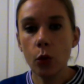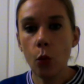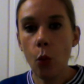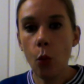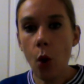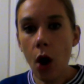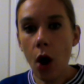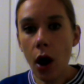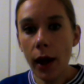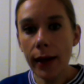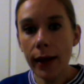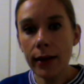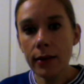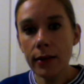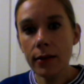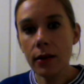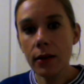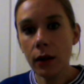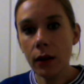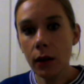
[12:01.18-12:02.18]
why
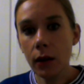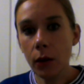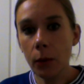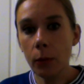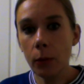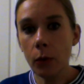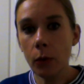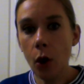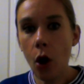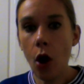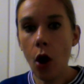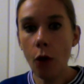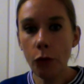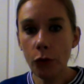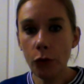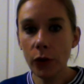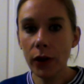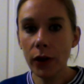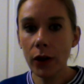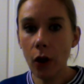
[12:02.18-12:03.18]
is the club not
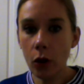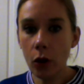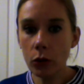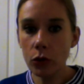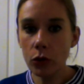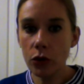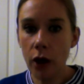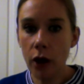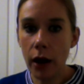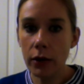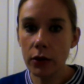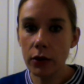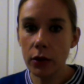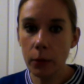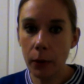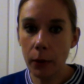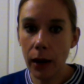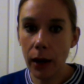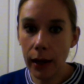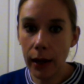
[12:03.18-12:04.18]
offering contracts to
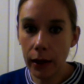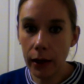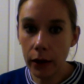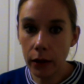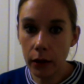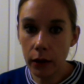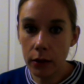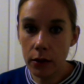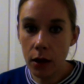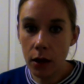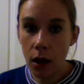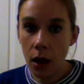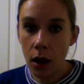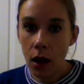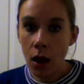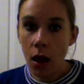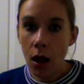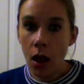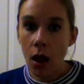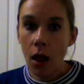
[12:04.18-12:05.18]
players
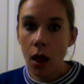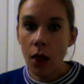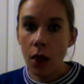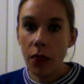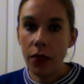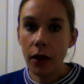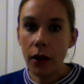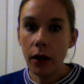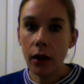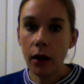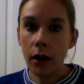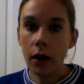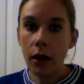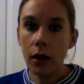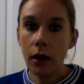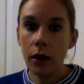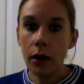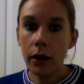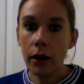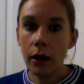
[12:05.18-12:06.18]
that
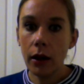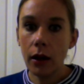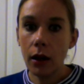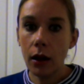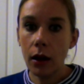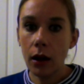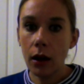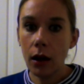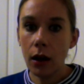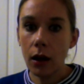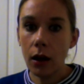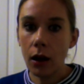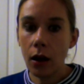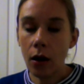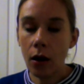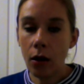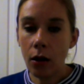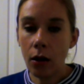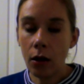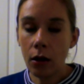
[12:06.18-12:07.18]

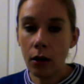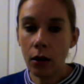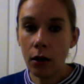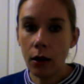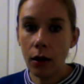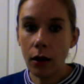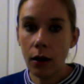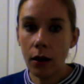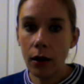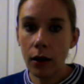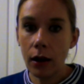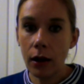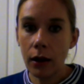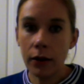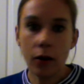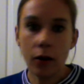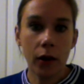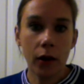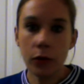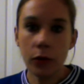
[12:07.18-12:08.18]
are an
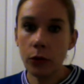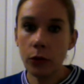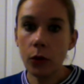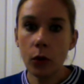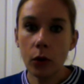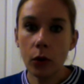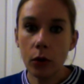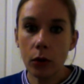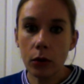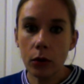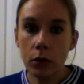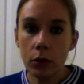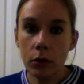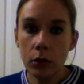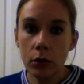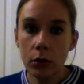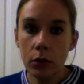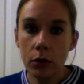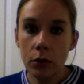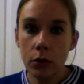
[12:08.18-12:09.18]
either or?
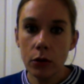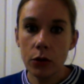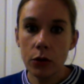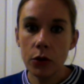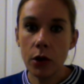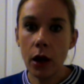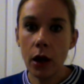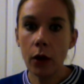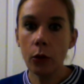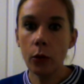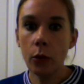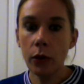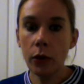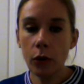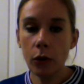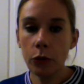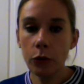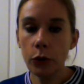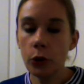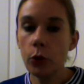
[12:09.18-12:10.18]
So we're
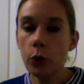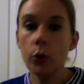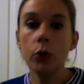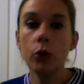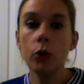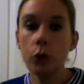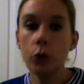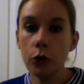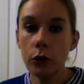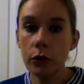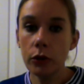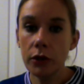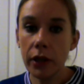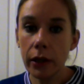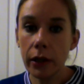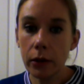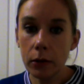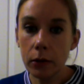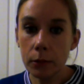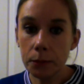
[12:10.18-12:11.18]
offering you a new
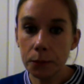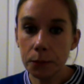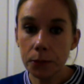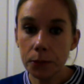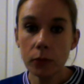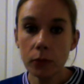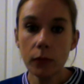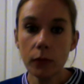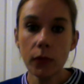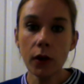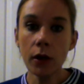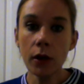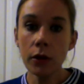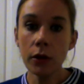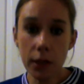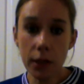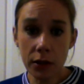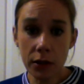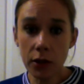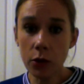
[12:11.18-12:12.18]
deal.
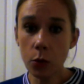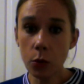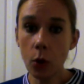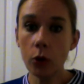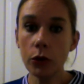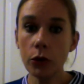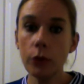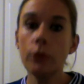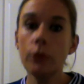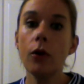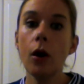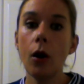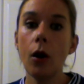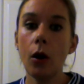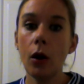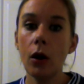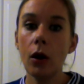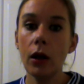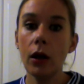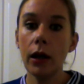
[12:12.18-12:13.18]
This is what you've
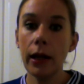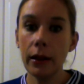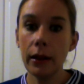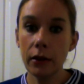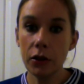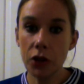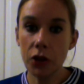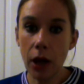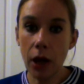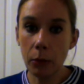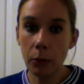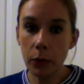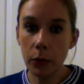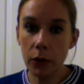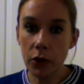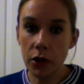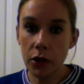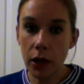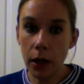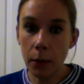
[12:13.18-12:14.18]
got in the
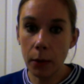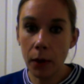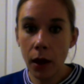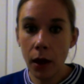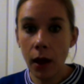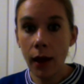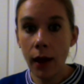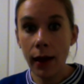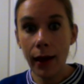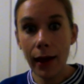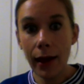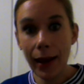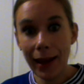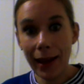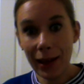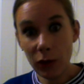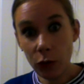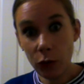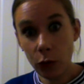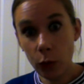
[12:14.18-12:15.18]
Championship.
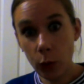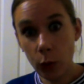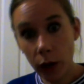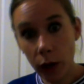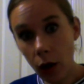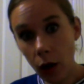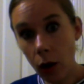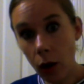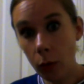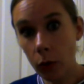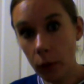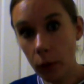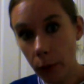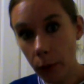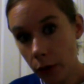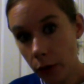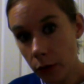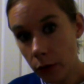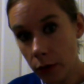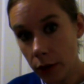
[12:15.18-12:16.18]
If we are
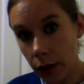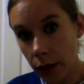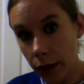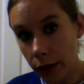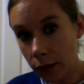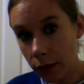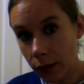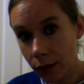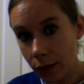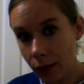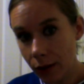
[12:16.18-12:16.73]
promoted,